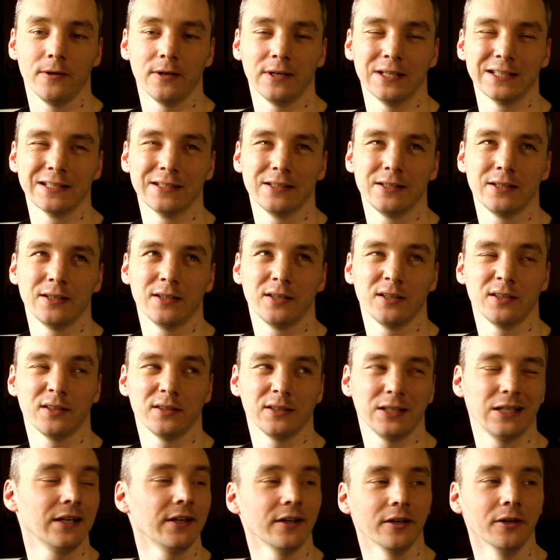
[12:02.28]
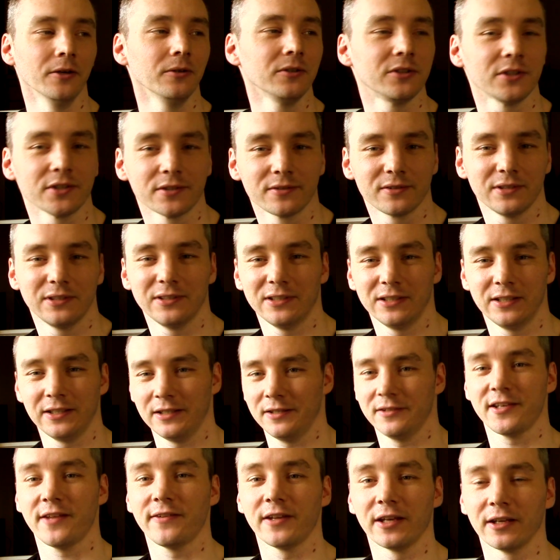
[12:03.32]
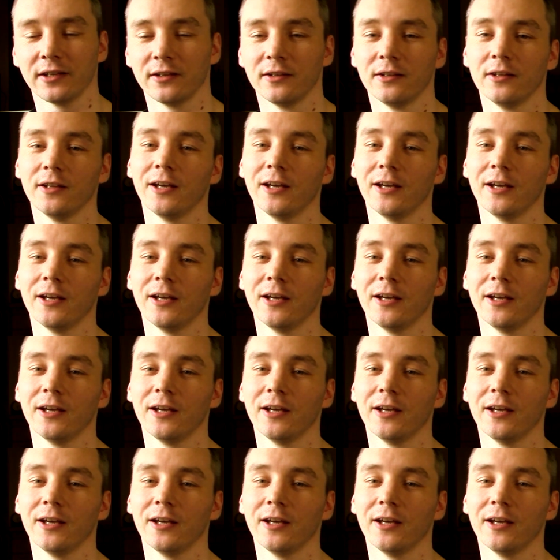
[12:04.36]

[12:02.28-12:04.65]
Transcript: You're like, I don't know, just something.